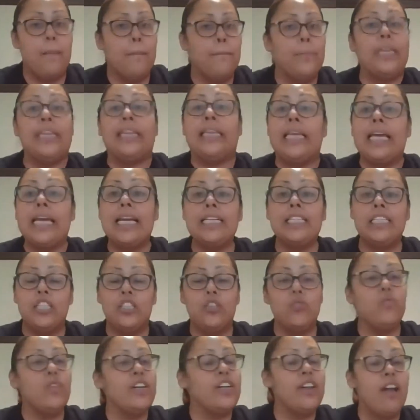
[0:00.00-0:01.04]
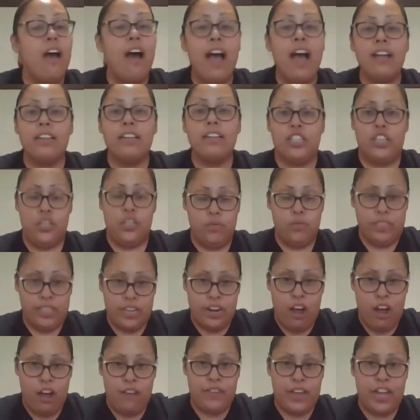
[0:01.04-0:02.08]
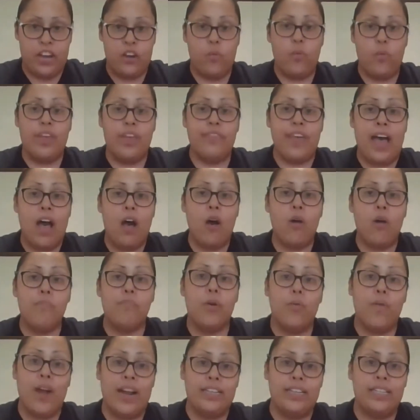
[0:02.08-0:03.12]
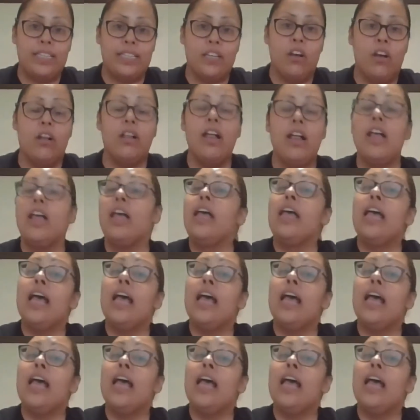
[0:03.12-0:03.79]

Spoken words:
Please do not use an oven without parental